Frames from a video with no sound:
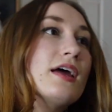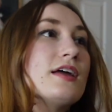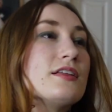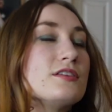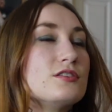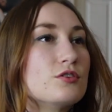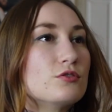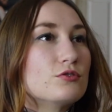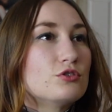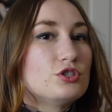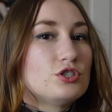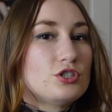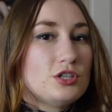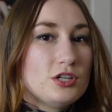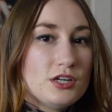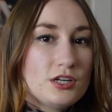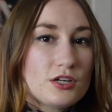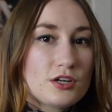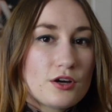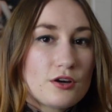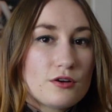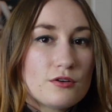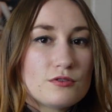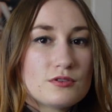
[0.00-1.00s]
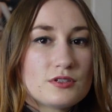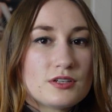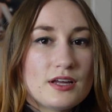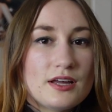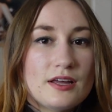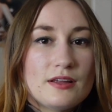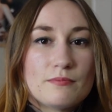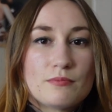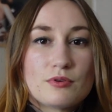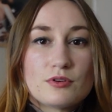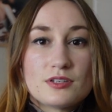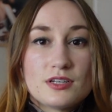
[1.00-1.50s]
And so she goes
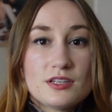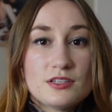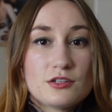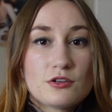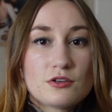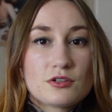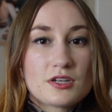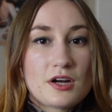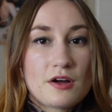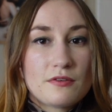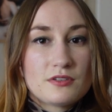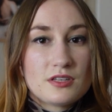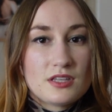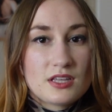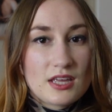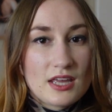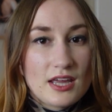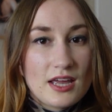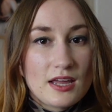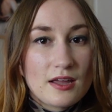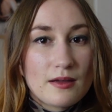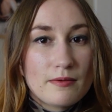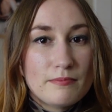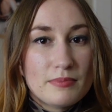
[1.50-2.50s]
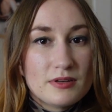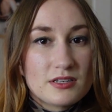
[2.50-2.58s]
and presents herself to the king.